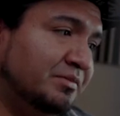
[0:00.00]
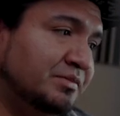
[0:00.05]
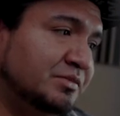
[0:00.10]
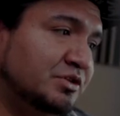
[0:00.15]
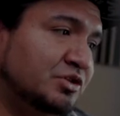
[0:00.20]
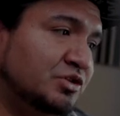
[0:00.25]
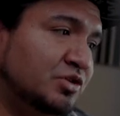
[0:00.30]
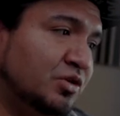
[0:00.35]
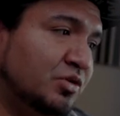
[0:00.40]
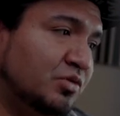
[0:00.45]

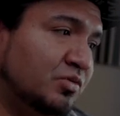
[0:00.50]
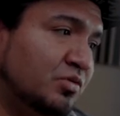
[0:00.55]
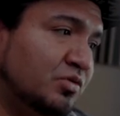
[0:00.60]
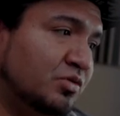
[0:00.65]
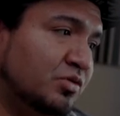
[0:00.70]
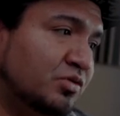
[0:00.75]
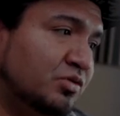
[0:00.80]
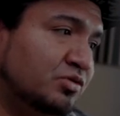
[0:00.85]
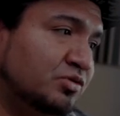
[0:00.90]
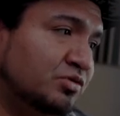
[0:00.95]
So we'll
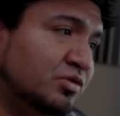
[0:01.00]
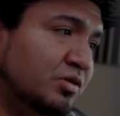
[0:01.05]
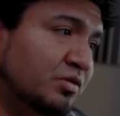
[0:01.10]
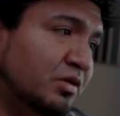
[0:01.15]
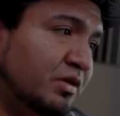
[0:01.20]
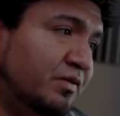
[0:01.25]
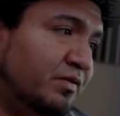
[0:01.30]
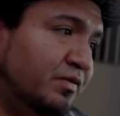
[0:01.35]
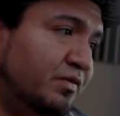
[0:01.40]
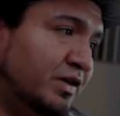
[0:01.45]
go to
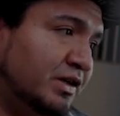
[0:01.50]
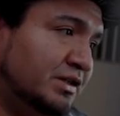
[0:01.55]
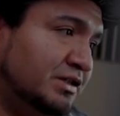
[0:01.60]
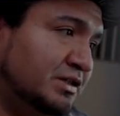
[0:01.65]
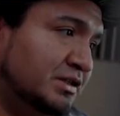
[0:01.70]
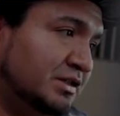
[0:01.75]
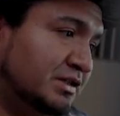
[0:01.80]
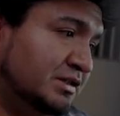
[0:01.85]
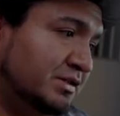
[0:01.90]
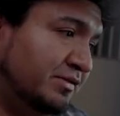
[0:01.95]
our
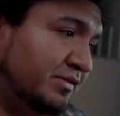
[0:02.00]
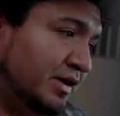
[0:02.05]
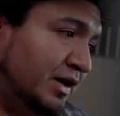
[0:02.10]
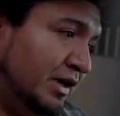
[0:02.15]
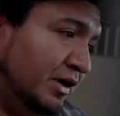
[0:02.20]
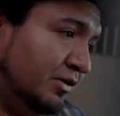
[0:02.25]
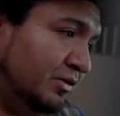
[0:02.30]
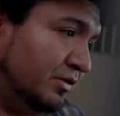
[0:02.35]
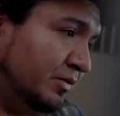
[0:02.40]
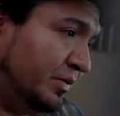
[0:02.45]
functions
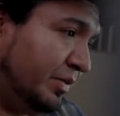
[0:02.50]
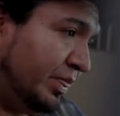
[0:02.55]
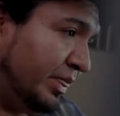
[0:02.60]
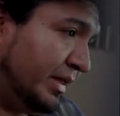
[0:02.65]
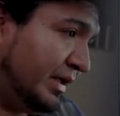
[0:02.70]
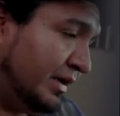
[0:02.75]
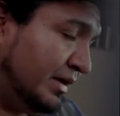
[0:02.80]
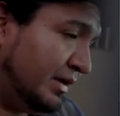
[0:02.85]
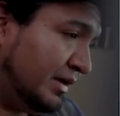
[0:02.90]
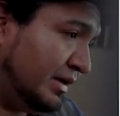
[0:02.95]
file
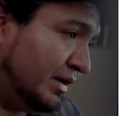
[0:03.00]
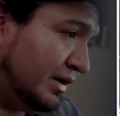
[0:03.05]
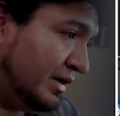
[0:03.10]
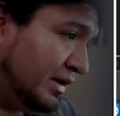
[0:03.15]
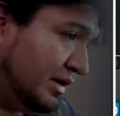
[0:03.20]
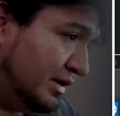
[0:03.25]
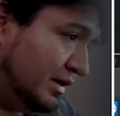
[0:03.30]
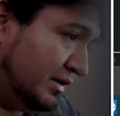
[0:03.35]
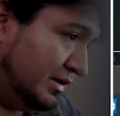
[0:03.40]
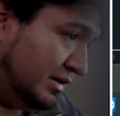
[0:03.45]

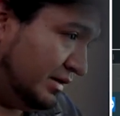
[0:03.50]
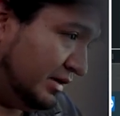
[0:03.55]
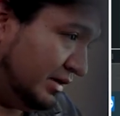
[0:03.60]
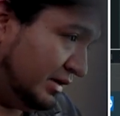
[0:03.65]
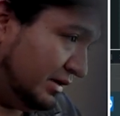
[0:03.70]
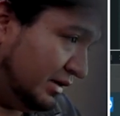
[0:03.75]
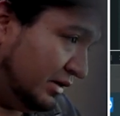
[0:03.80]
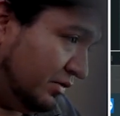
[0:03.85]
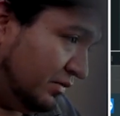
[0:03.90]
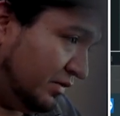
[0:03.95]

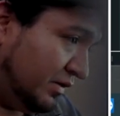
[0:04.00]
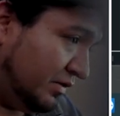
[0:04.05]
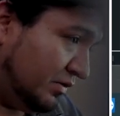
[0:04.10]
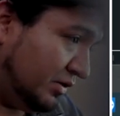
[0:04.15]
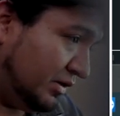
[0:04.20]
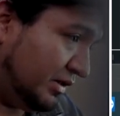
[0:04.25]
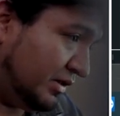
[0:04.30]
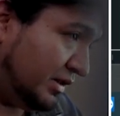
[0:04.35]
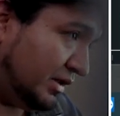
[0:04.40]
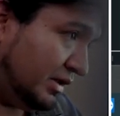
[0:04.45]
of our
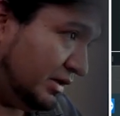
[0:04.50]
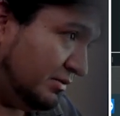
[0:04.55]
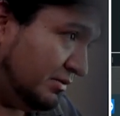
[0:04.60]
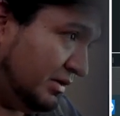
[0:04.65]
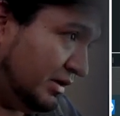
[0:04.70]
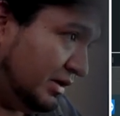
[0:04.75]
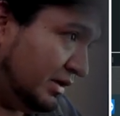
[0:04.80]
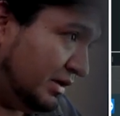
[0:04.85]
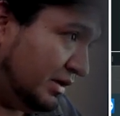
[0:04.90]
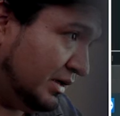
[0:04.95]
theme.
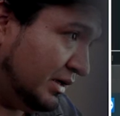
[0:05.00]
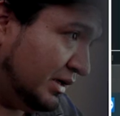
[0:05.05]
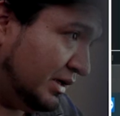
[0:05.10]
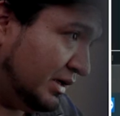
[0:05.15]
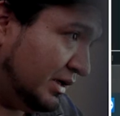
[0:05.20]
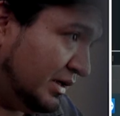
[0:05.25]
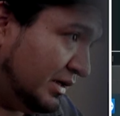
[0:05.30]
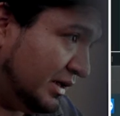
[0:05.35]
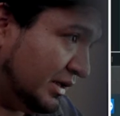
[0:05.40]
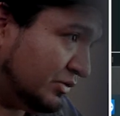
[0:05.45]

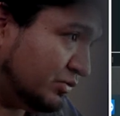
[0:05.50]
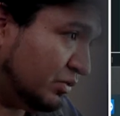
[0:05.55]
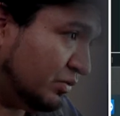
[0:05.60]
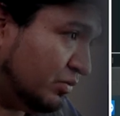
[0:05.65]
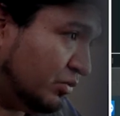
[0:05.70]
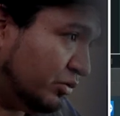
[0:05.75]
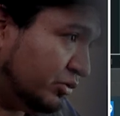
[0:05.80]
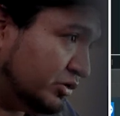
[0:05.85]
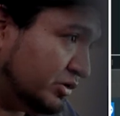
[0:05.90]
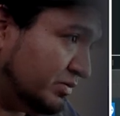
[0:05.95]
That's where
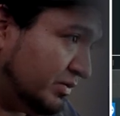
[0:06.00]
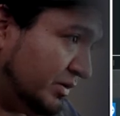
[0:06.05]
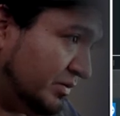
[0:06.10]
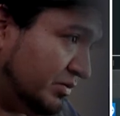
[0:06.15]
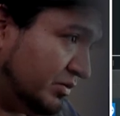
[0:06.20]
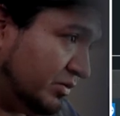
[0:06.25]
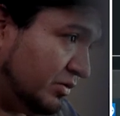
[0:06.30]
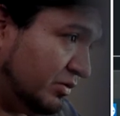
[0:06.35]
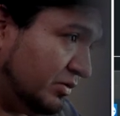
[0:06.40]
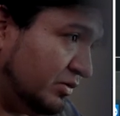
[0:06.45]
most
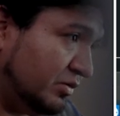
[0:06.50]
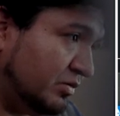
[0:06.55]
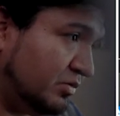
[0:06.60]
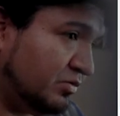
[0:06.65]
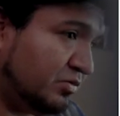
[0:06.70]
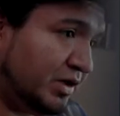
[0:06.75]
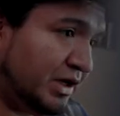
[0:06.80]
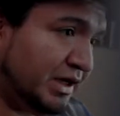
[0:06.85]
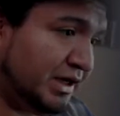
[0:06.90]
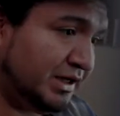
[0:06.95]
people
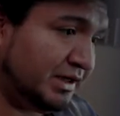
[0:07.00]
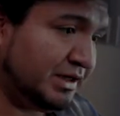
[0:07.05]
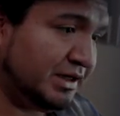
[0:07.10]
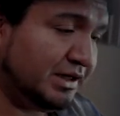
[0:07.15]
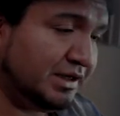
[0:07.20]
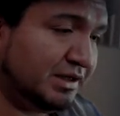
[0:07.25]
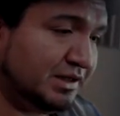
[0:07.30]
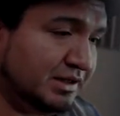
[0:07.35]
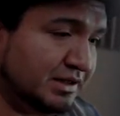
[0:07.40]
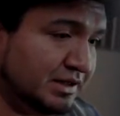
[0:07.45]
write
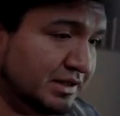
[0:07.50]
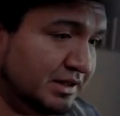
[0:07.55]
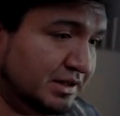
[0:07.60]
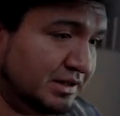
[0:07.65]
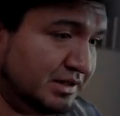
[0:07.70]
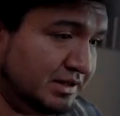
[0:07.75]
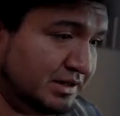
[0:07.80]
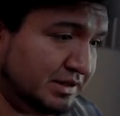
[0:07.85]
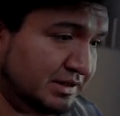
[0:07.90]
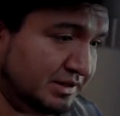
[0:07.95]

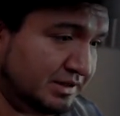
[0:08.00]
their